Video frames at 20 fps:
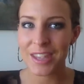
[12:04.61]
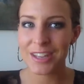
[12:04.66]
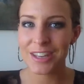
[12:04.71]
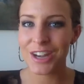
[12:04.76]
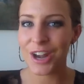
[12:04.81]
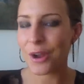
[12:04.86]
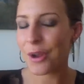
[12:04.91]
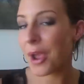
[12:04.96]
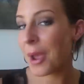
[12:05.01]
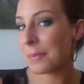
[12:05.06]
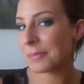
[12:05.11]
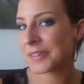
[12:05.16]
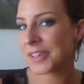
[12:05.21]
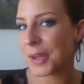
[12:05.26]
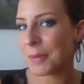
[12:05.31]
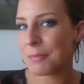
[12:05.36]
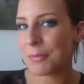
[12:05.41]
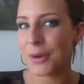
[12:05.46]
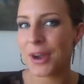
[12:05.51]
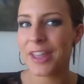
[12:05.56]
you comes
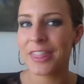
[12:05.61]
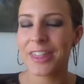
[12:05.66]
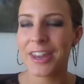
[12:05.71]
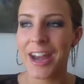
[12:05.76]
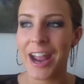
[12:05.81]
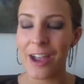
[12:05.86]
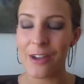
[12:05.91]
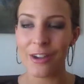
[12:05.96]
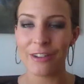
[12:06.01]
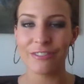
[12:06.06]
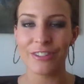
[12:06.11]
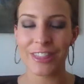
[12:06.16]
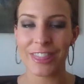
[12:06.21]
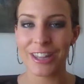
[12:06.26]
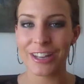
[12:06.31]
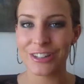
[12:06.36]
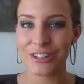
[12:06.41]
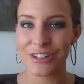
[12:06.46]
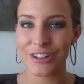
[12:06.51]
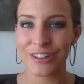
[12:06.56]
up with and how
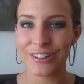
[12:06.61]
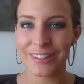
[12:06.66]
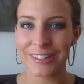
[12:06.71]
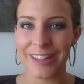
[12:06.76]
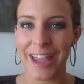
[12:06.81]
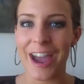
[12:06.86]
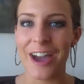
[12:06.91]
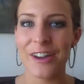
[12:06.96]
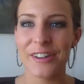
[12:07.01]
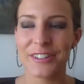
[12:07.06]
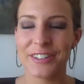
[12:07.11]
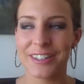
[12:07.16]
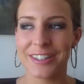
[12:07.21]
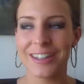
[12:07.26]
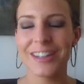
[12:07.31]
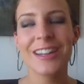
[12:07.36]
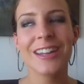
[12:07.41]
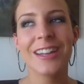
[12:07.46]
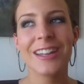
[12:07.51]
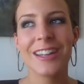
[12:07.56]
everything turns out,
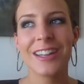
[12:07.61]
and